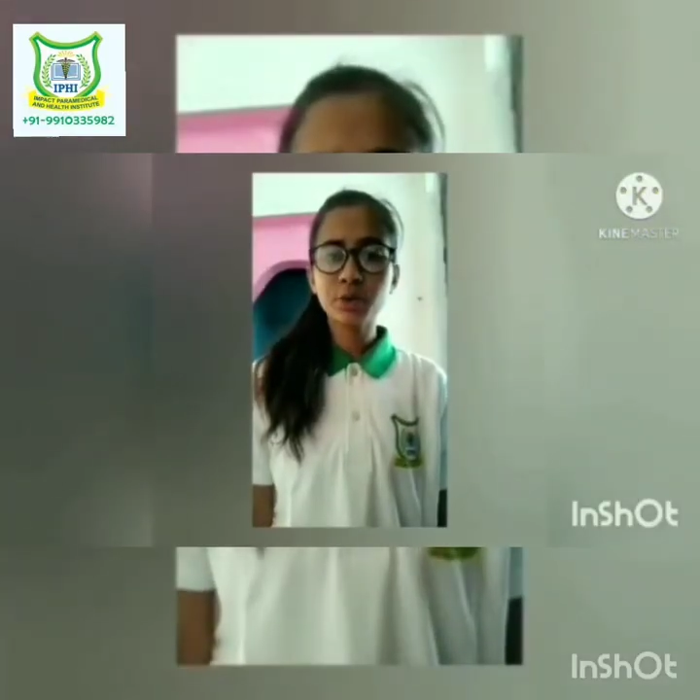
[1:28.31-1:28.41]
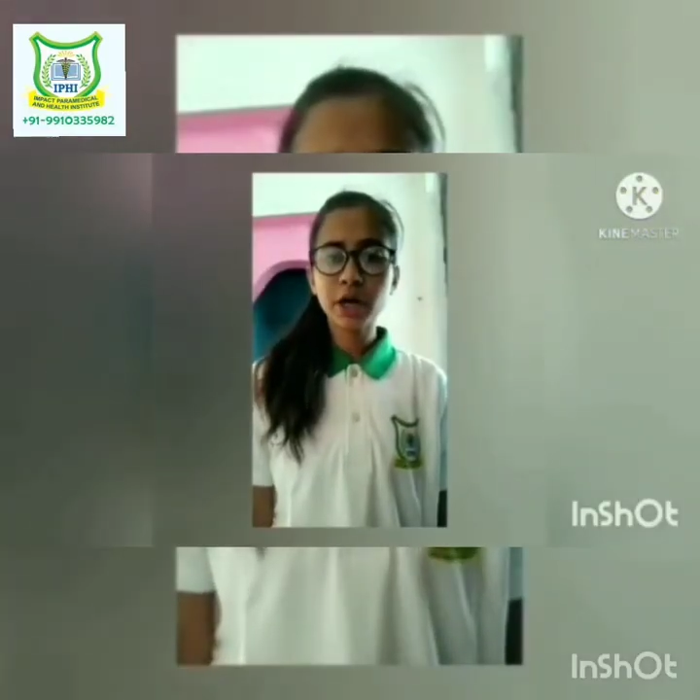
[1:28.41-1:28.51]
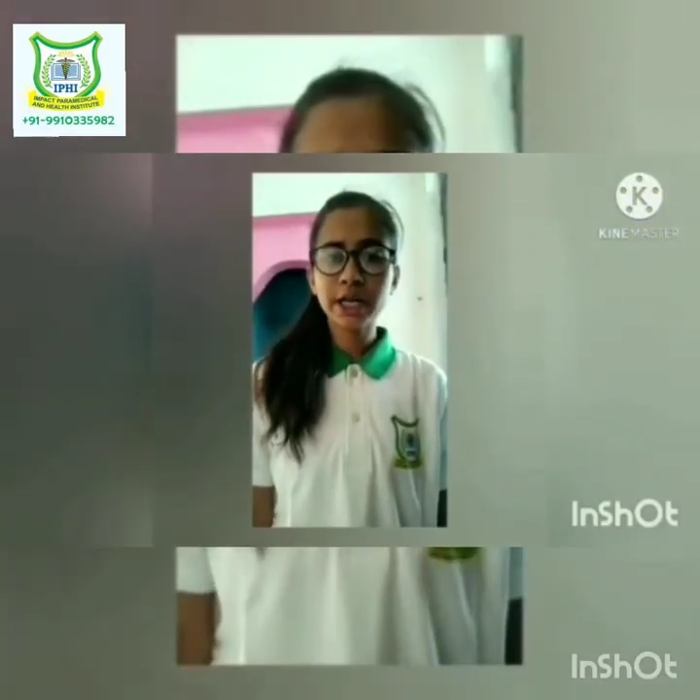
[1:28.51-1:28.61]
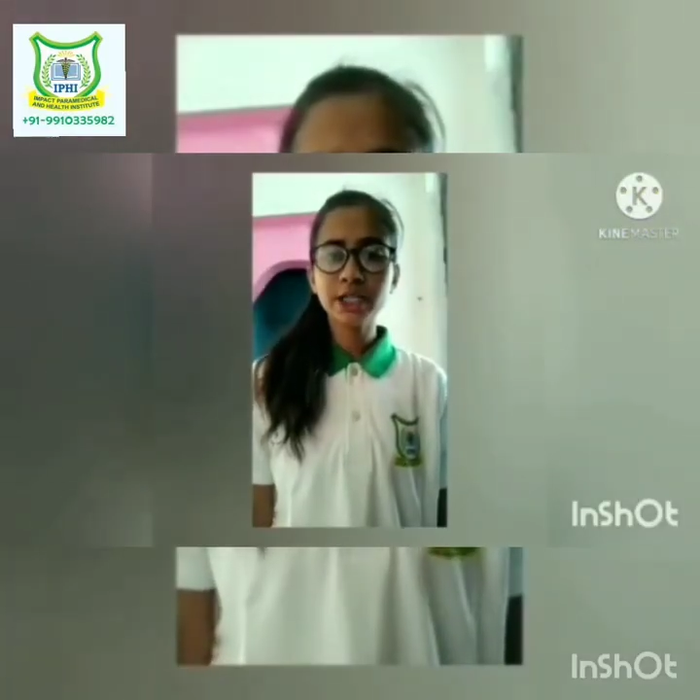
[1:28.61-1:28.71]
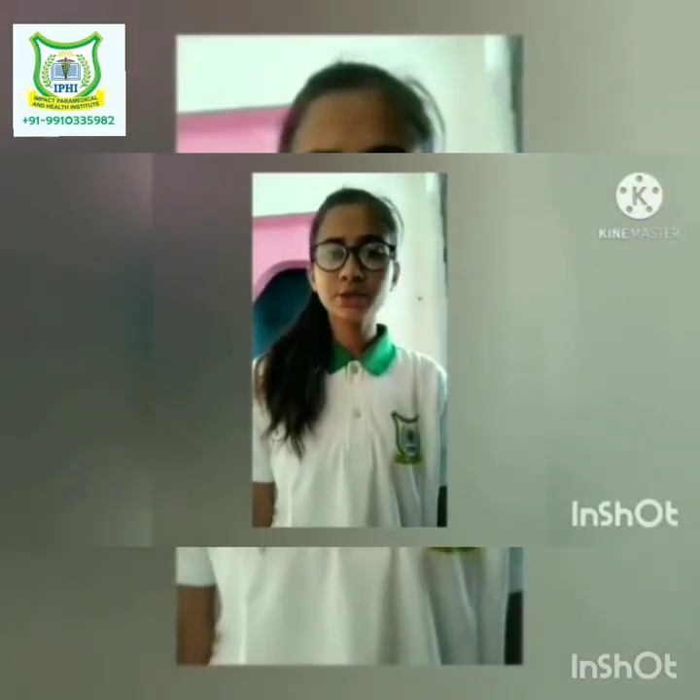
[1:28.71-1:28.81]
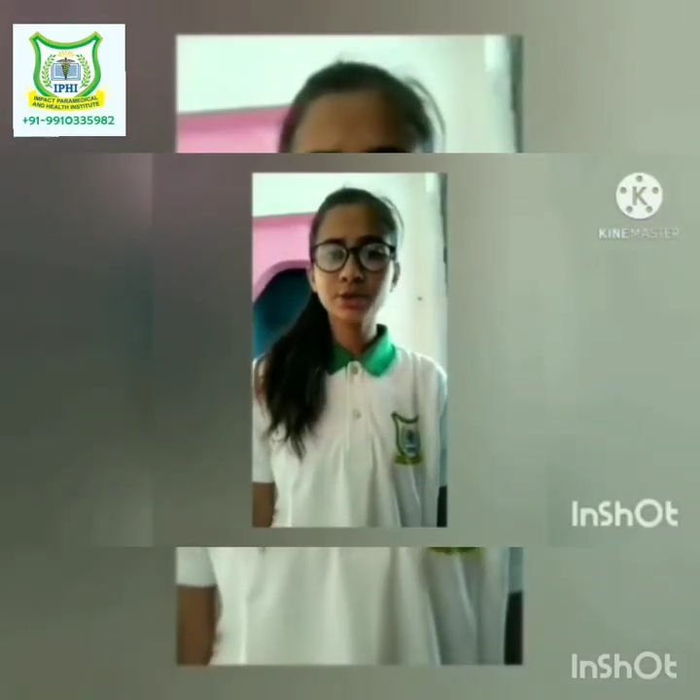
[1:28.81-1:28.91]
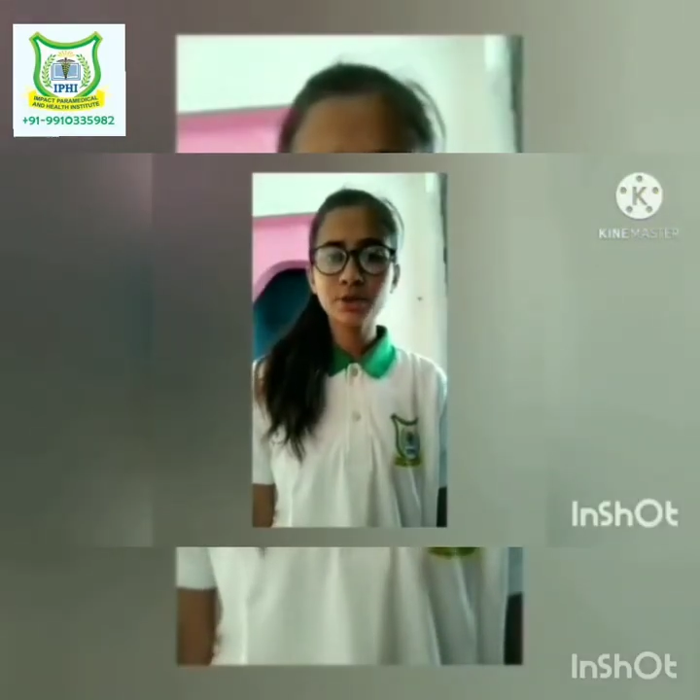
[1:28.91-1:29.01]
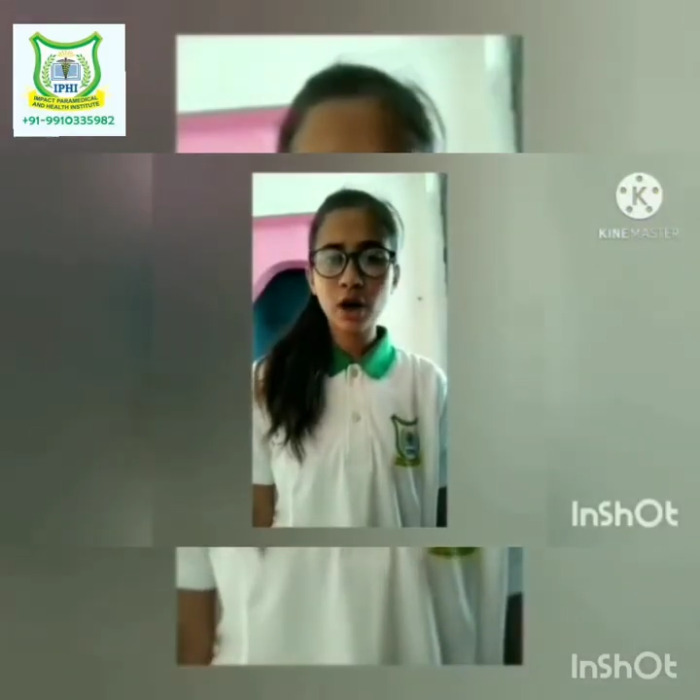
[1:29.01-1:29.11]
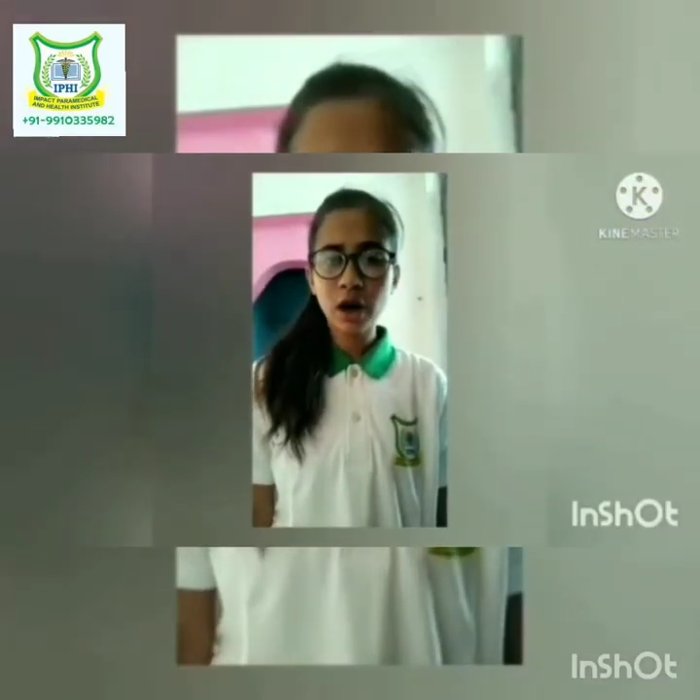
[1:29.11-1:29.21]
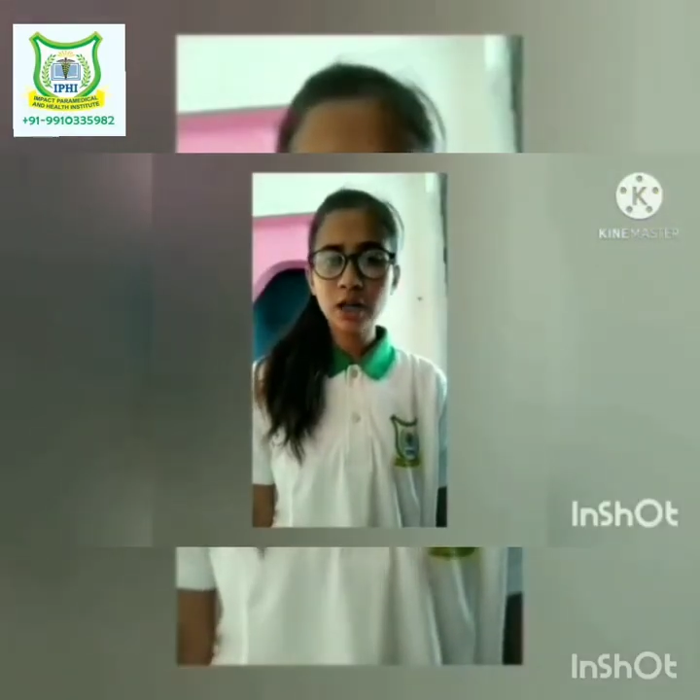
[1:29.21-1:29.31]
good morning to
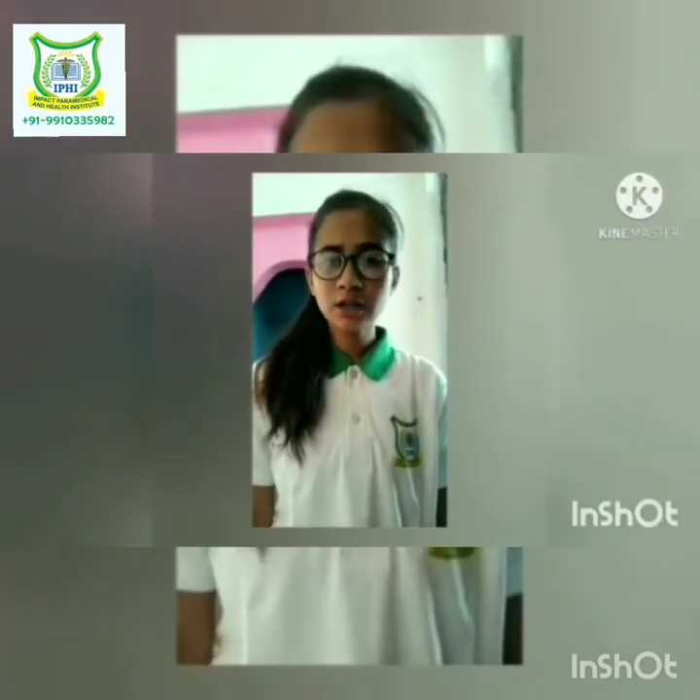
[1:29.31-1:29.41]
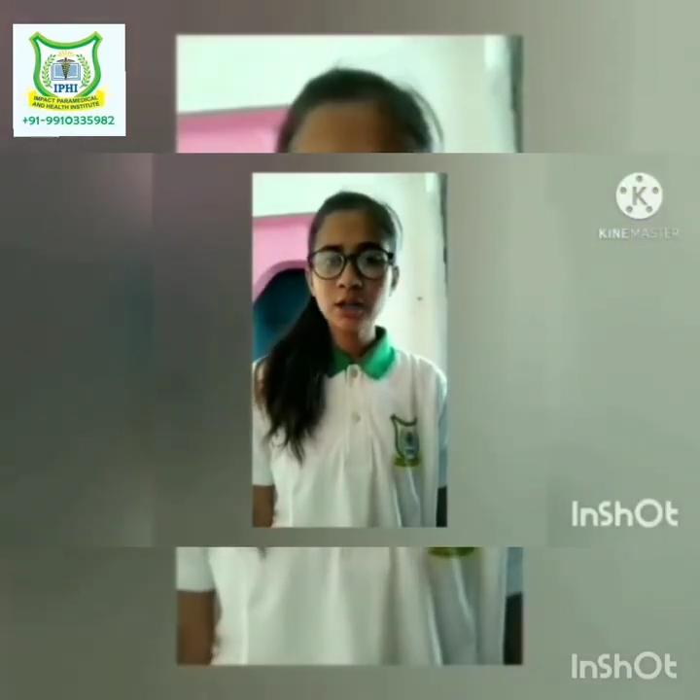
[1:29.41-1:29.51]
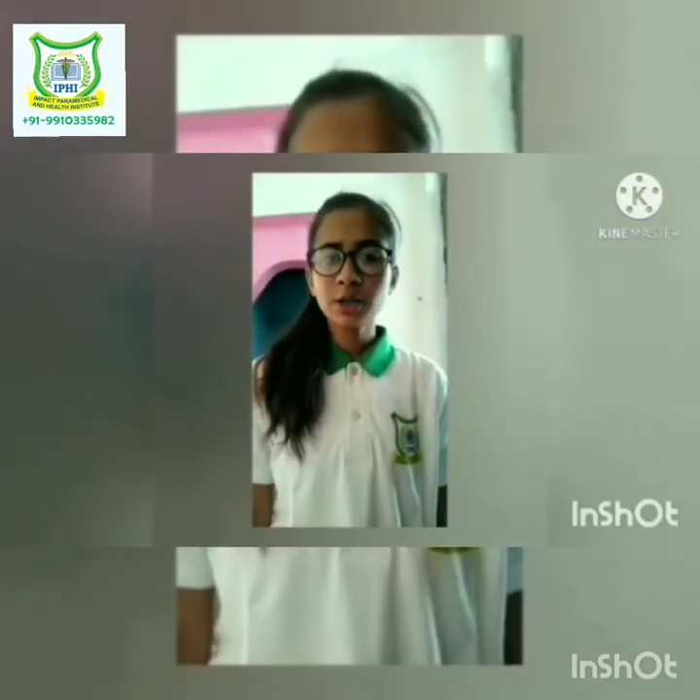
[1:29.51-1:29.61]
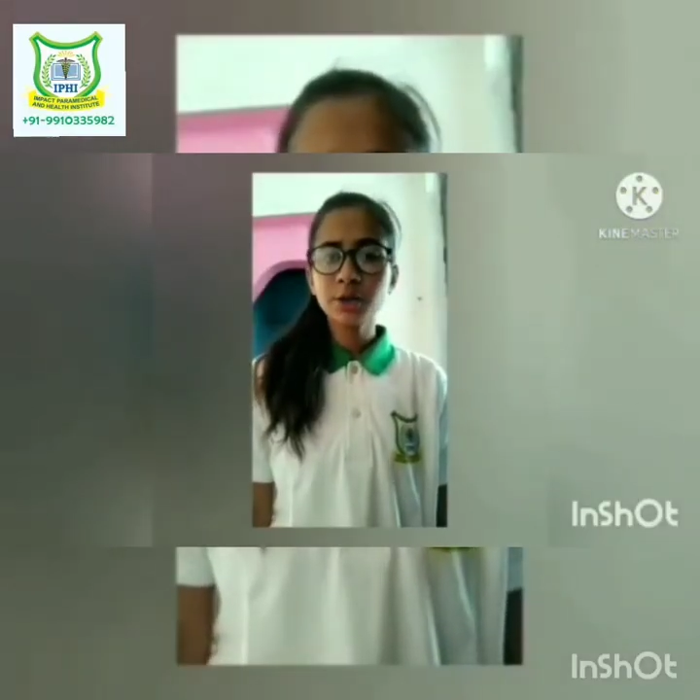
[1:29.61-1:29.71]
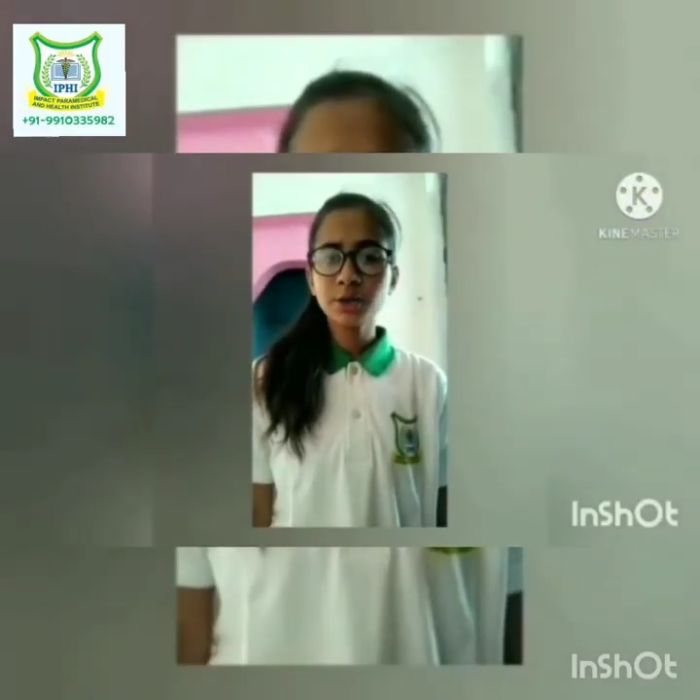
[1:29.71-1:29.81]
you all.